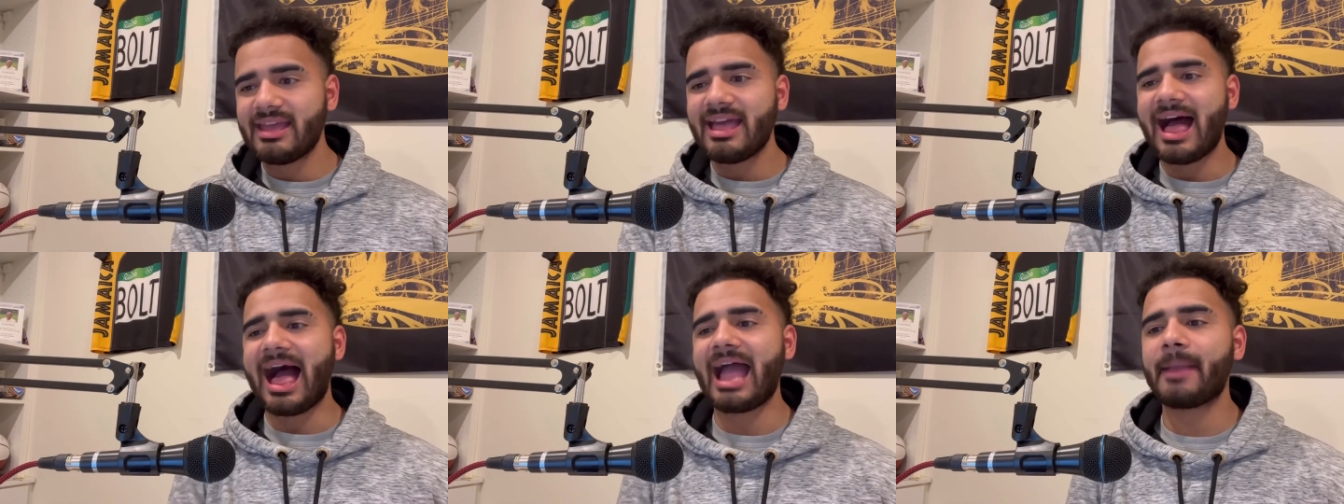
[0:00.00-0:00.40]

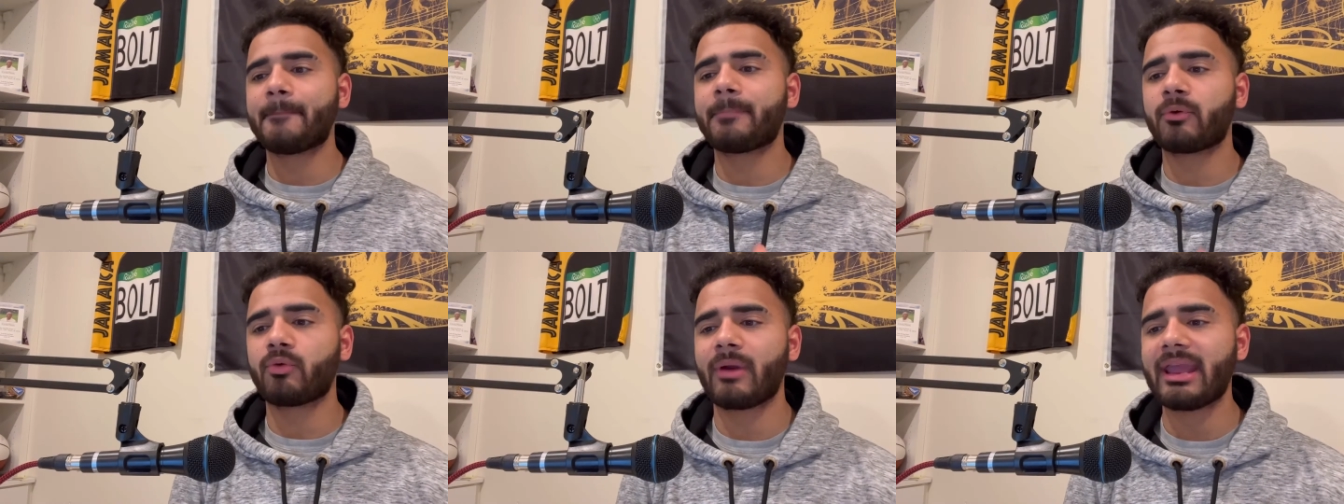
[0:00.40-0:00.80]
I
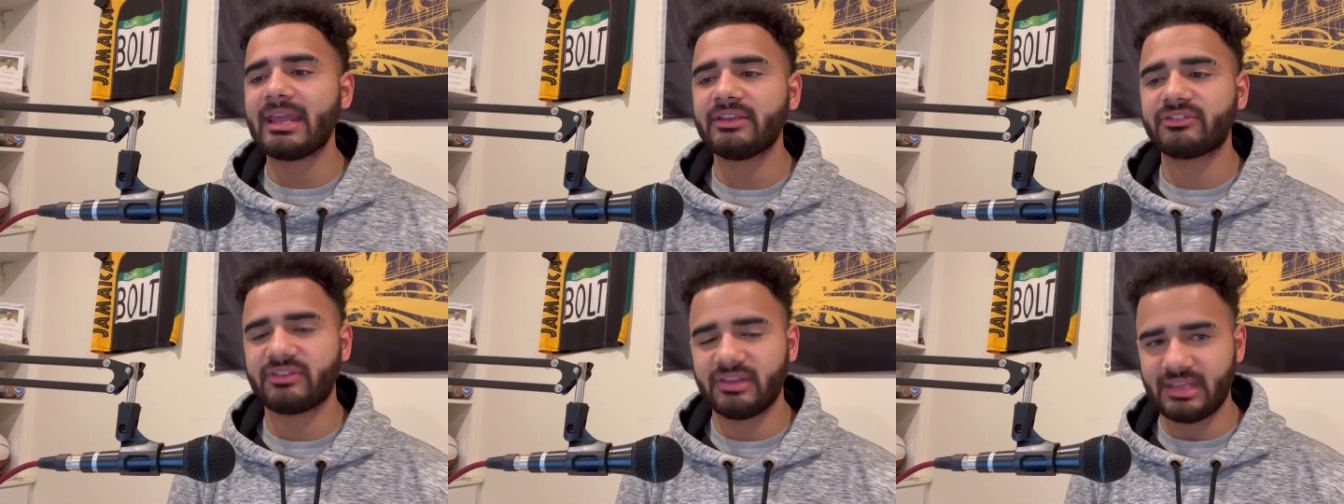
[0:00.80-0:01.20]

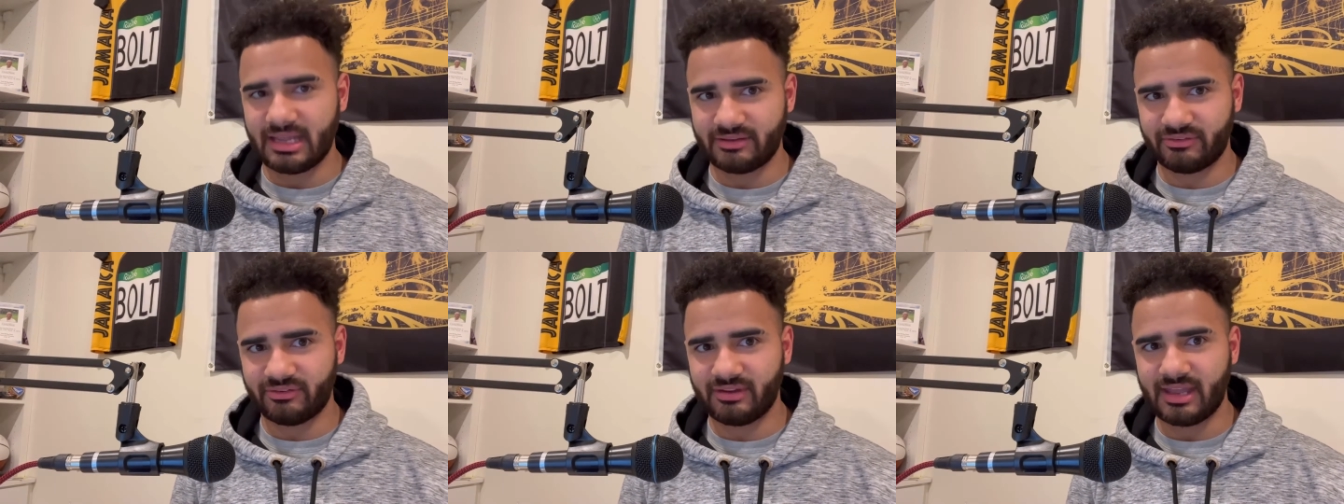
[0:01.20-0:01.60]
praised the
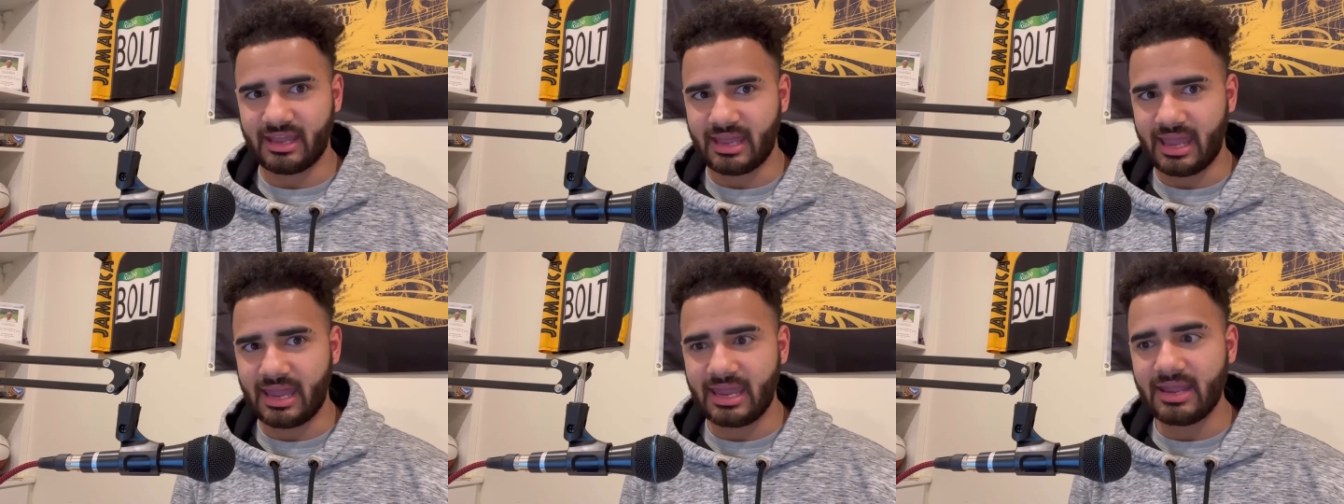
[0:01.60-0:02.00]

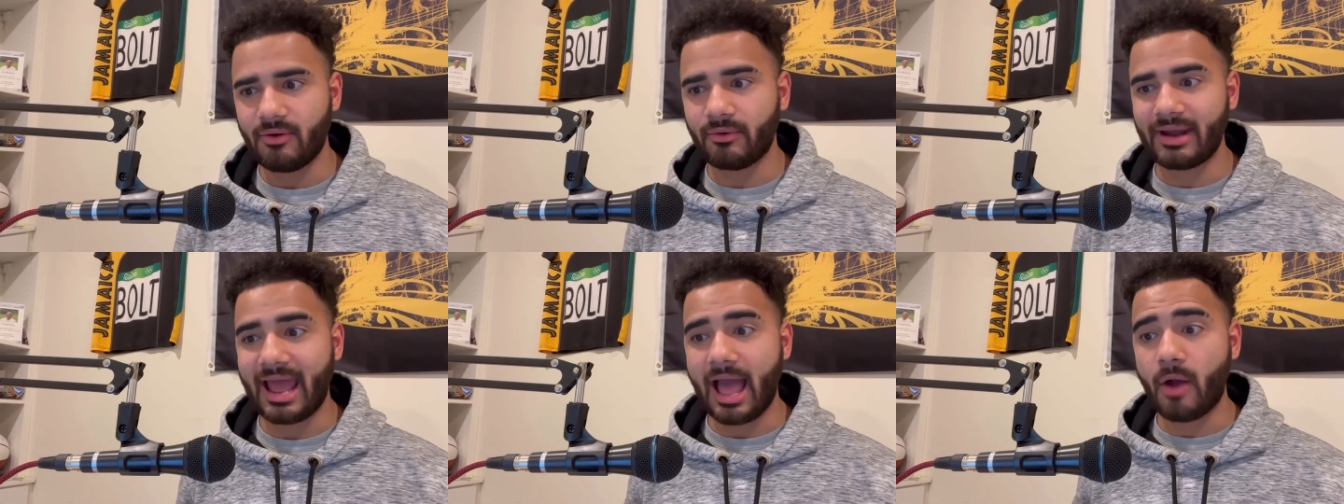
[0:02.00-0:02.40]
NCAA
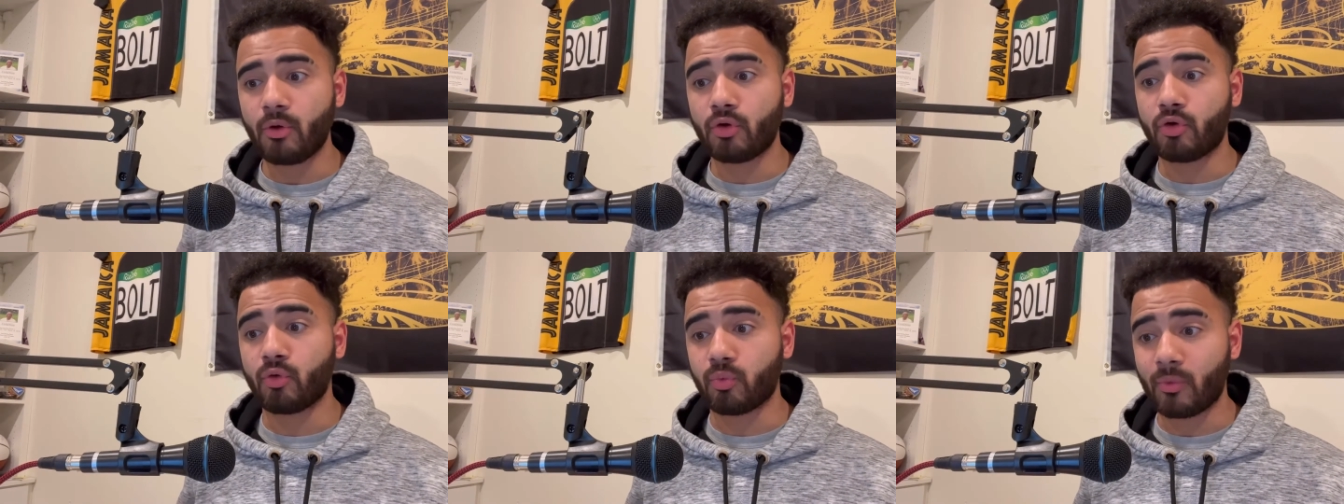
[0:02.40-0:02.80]
on how
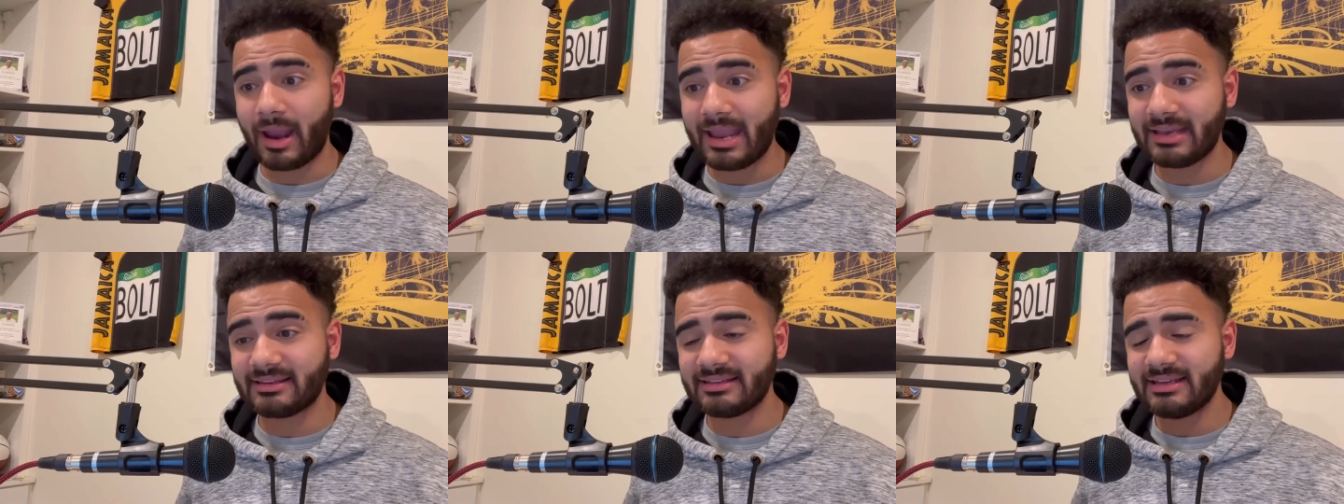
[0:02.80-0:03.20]

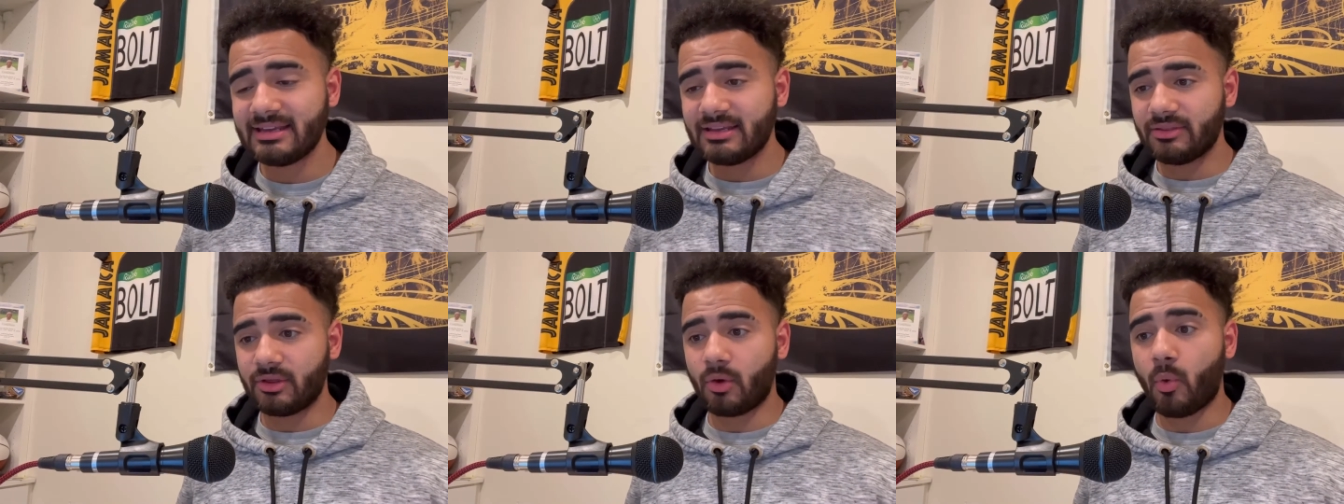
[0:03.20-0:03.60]
great
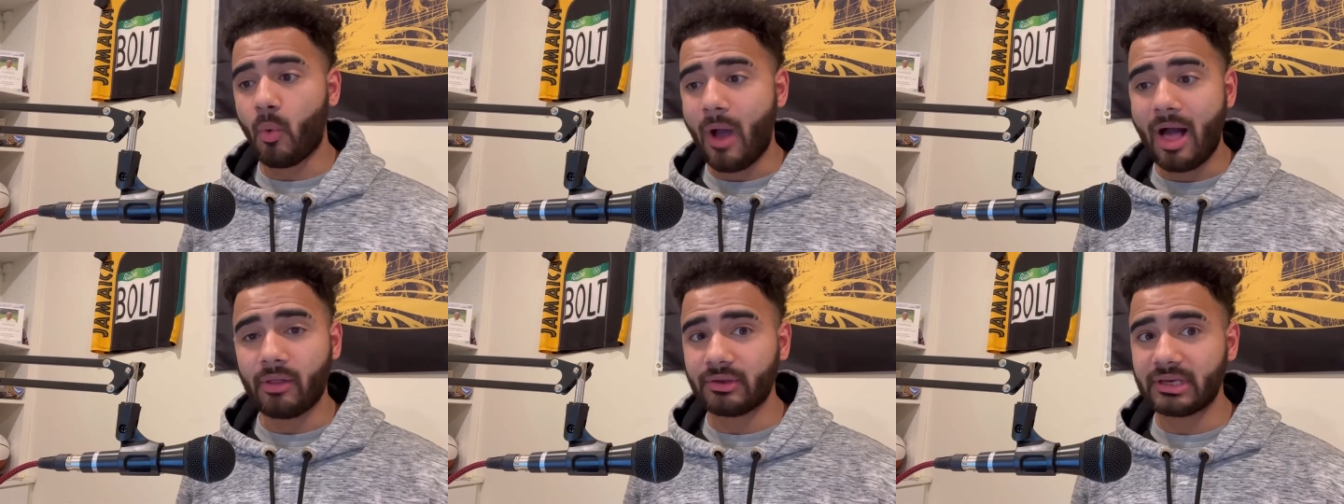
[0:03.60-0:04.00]
the
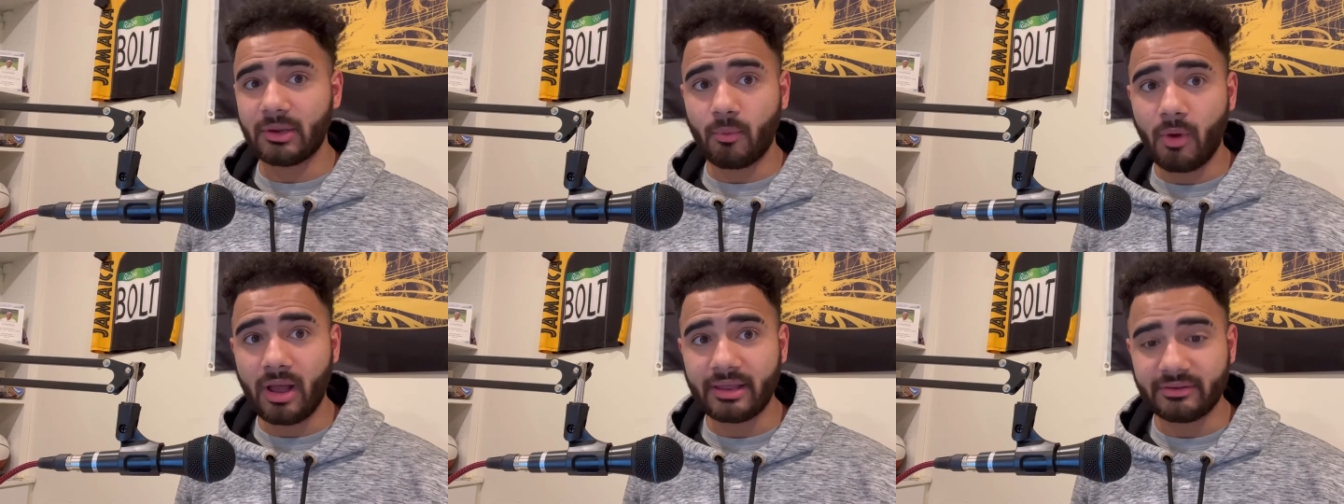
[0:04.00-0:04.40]
quality
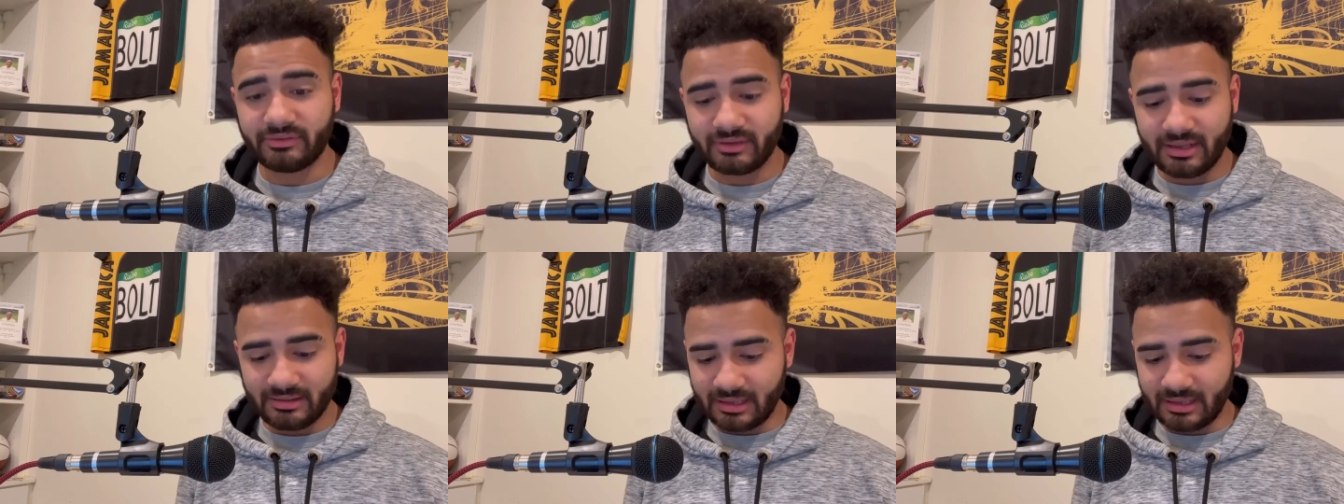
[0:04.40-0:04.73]
was.